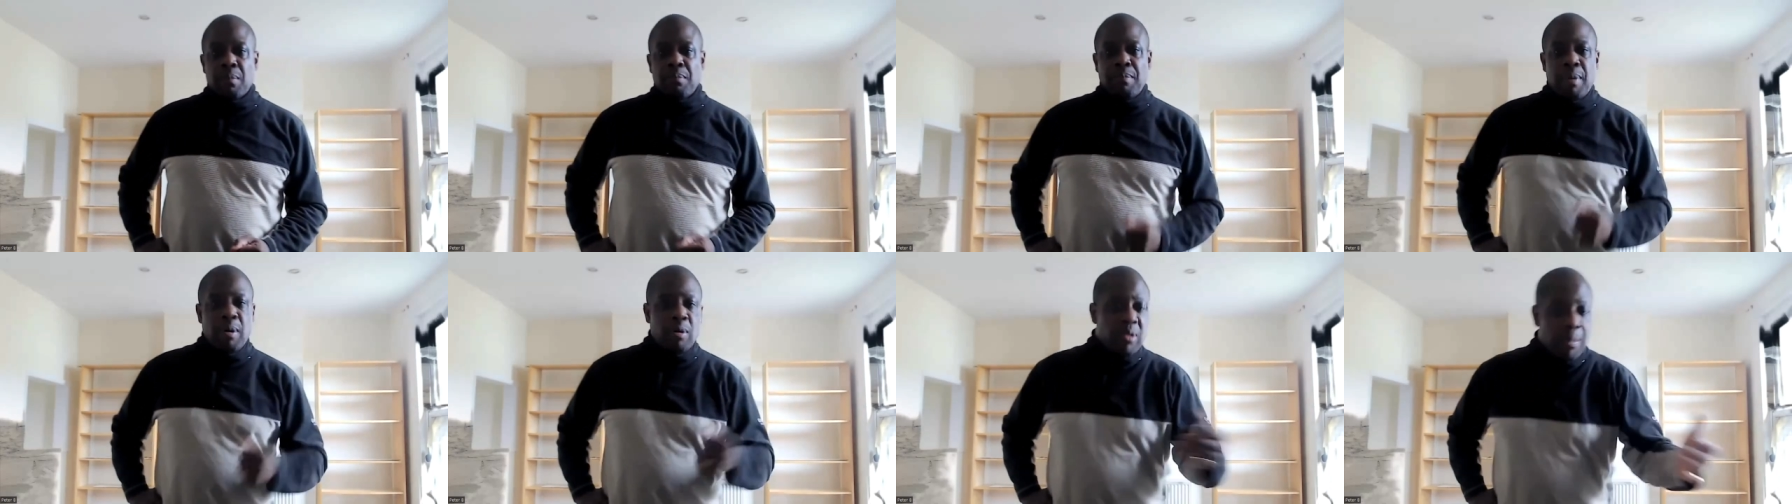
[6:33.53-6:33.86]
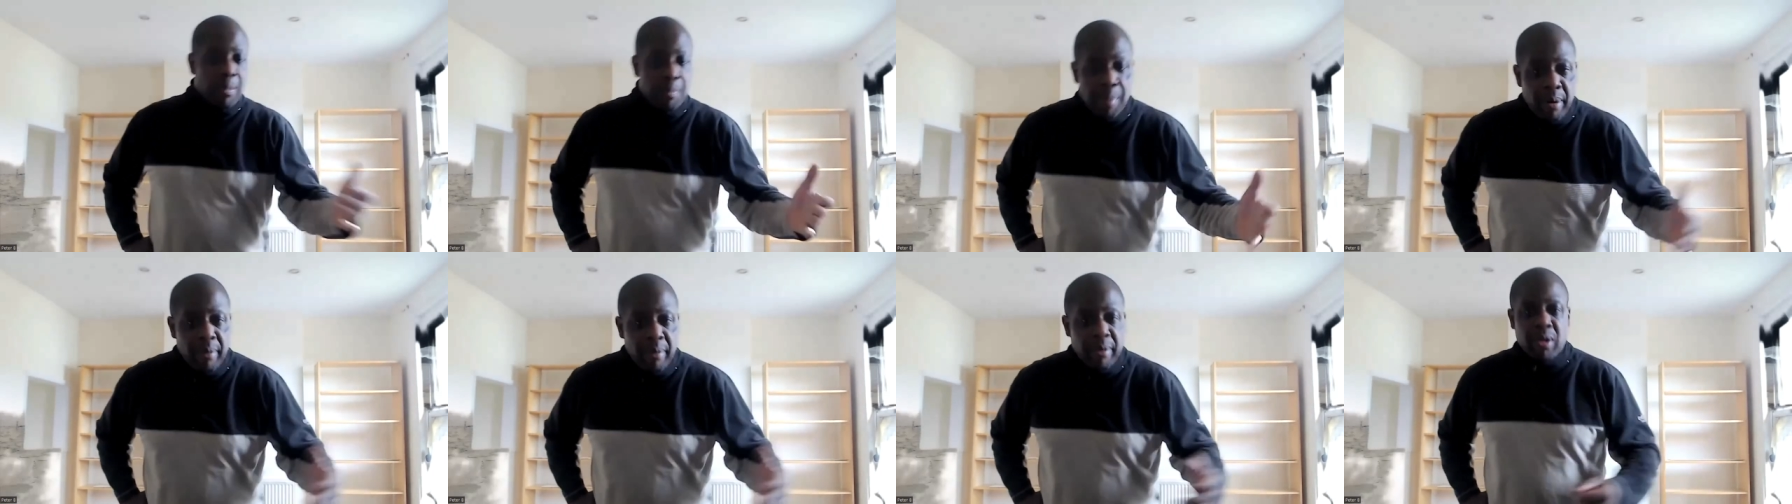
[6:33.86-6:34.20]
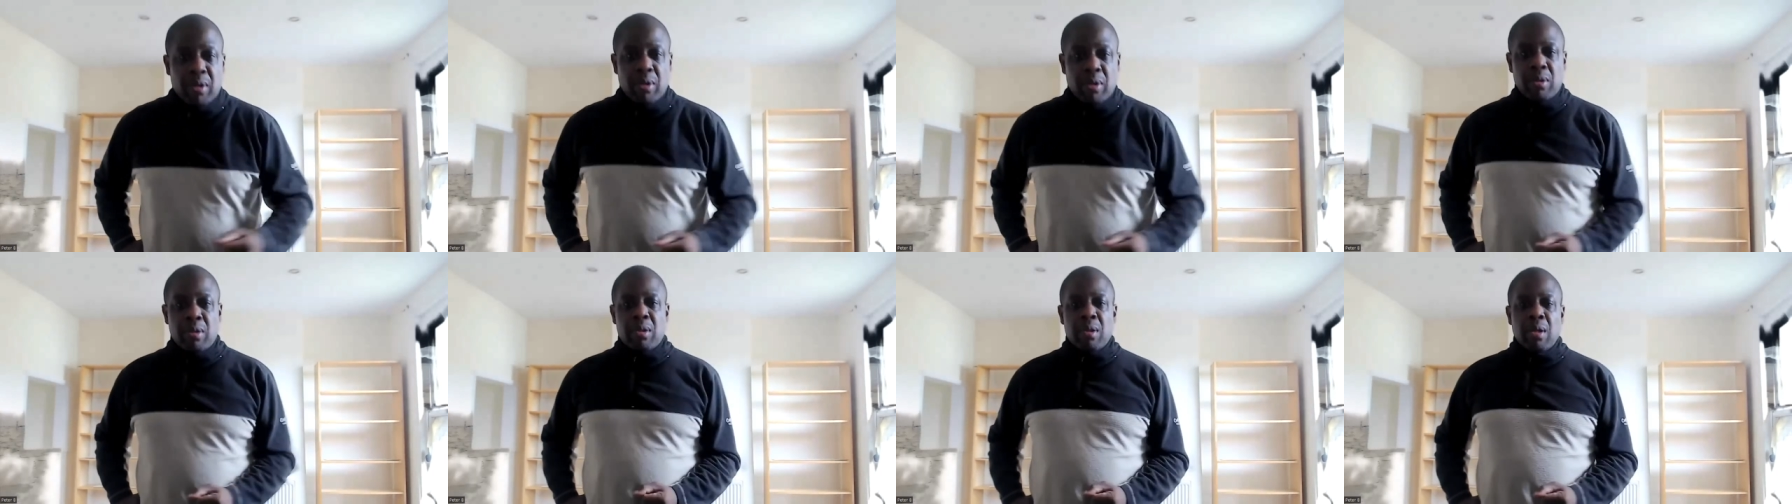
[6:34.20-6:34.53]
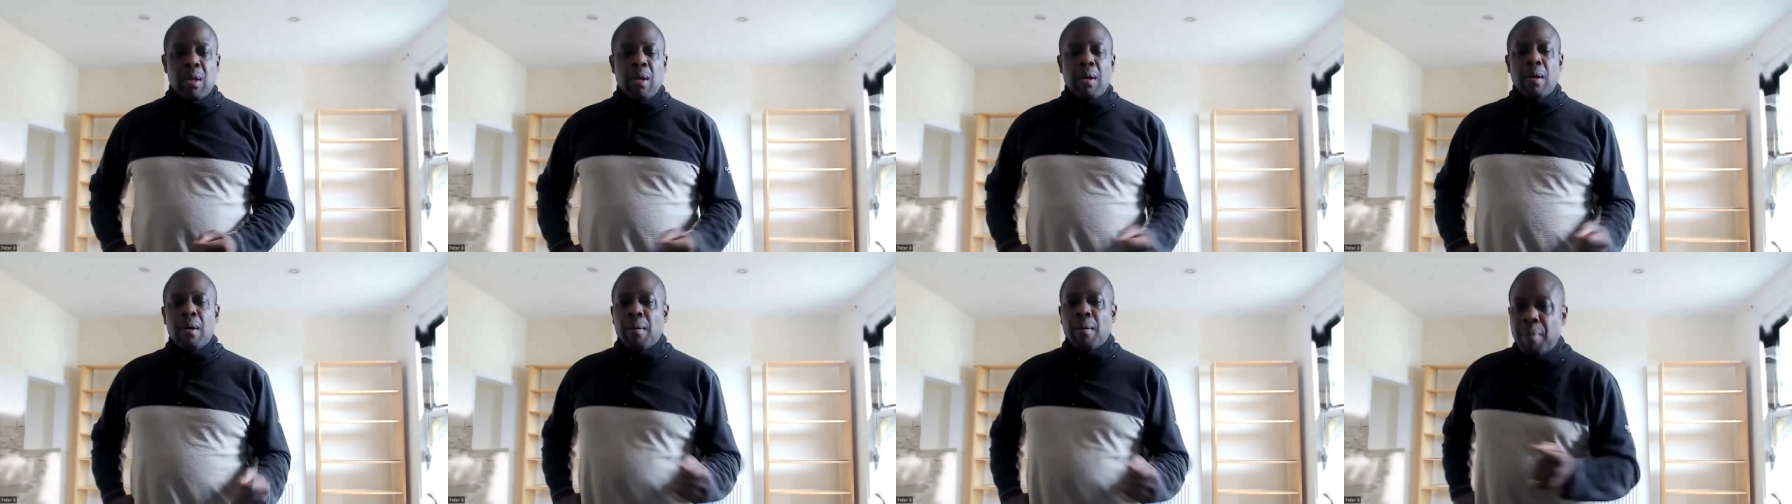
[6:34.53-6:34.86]
Most
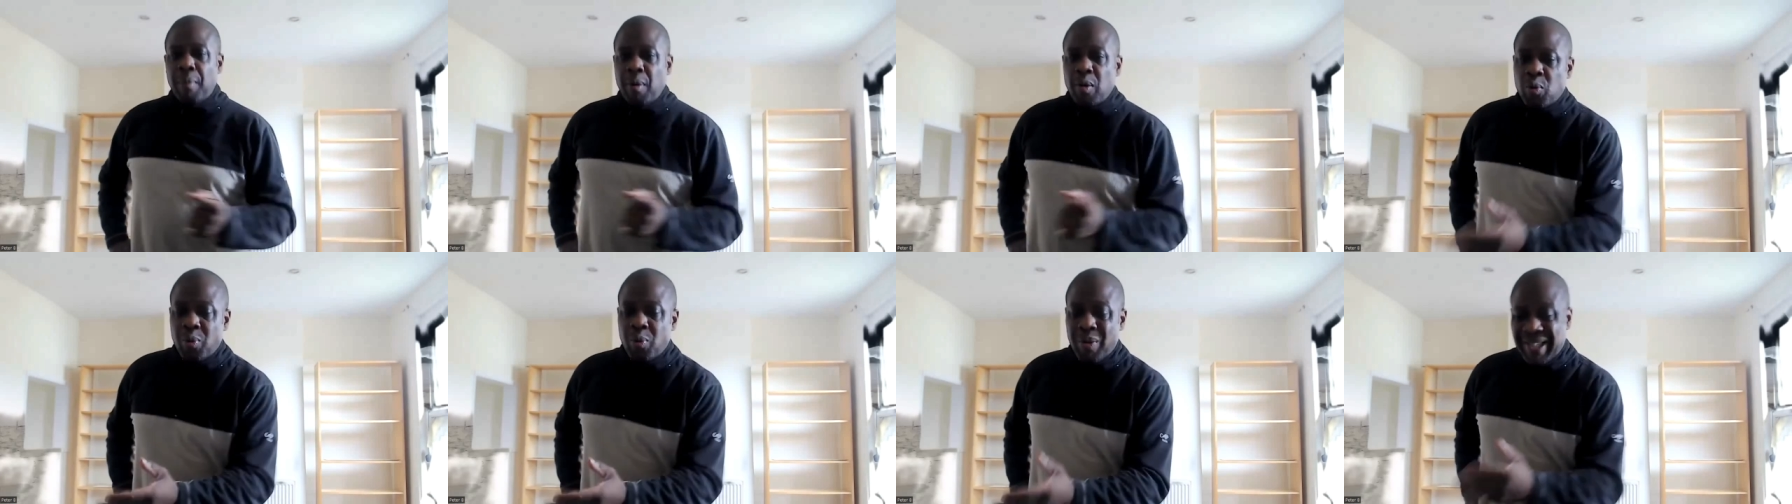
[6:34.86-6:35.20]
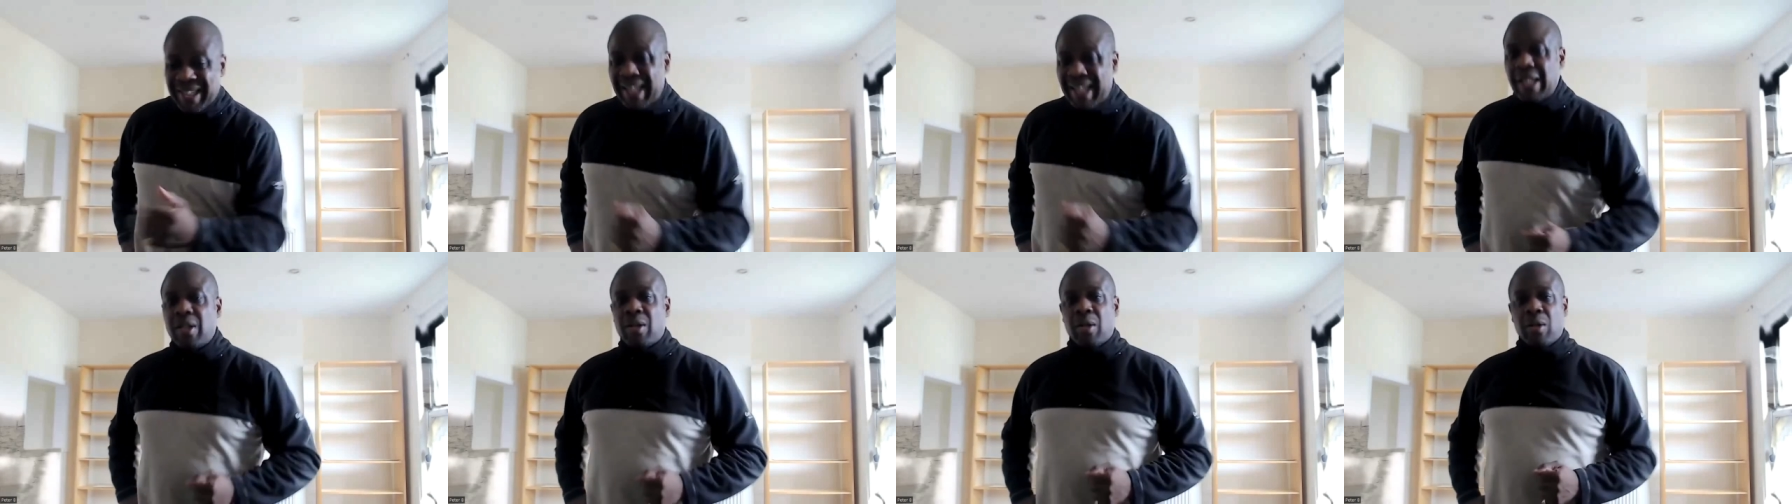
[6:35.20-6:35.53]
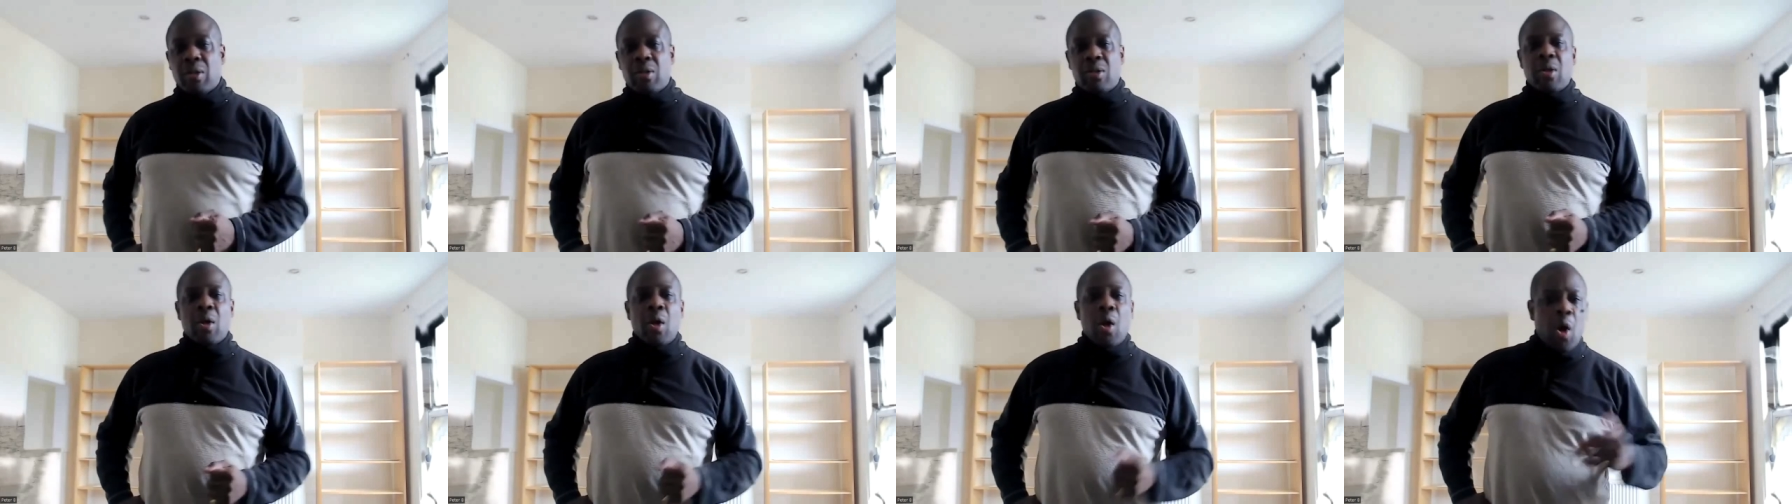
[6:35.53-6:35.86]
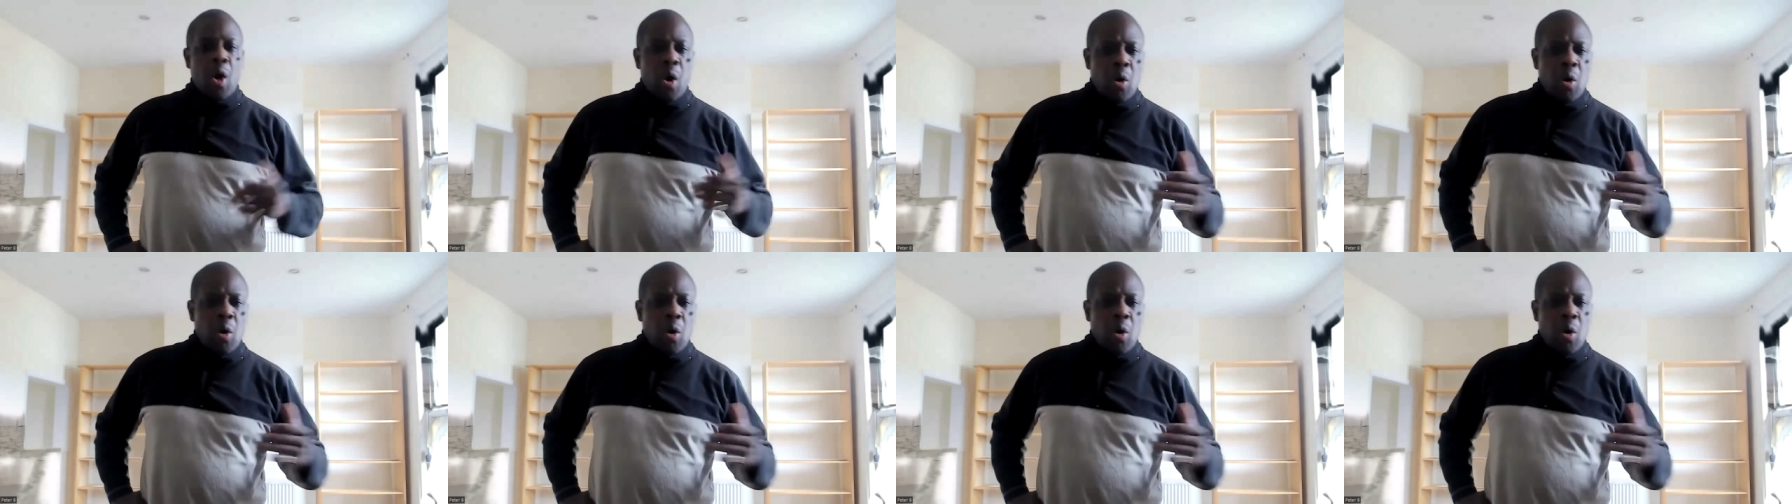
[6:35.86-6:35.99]
Americans, most West Indians,